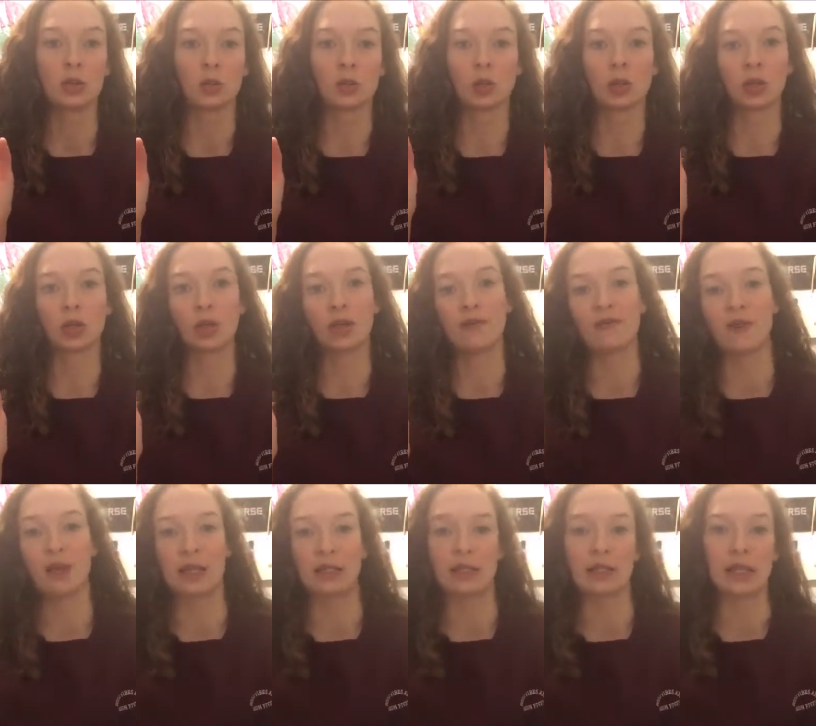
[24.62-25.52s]
were
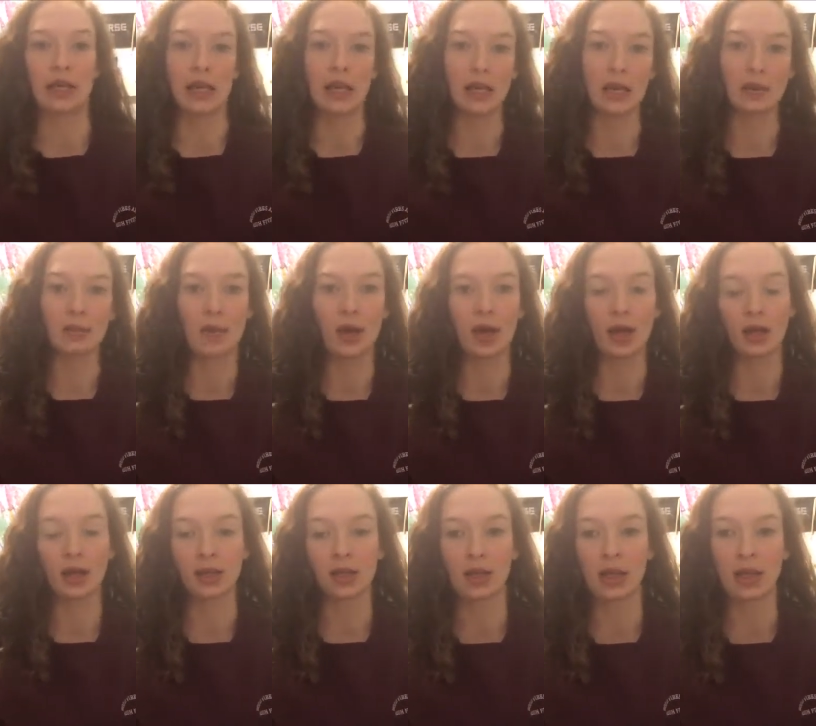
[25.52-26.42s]
investigating
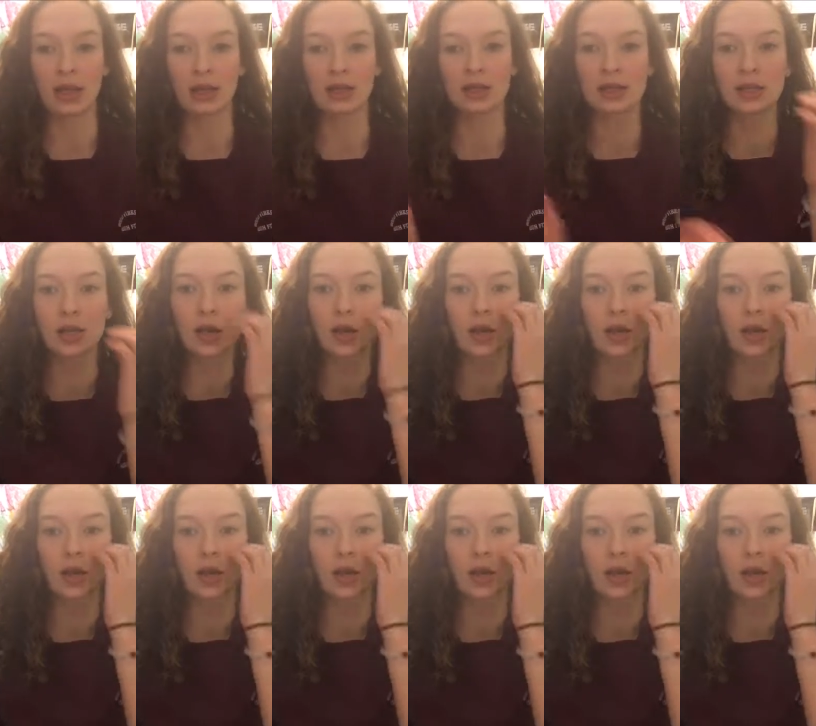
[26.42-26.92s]
my case.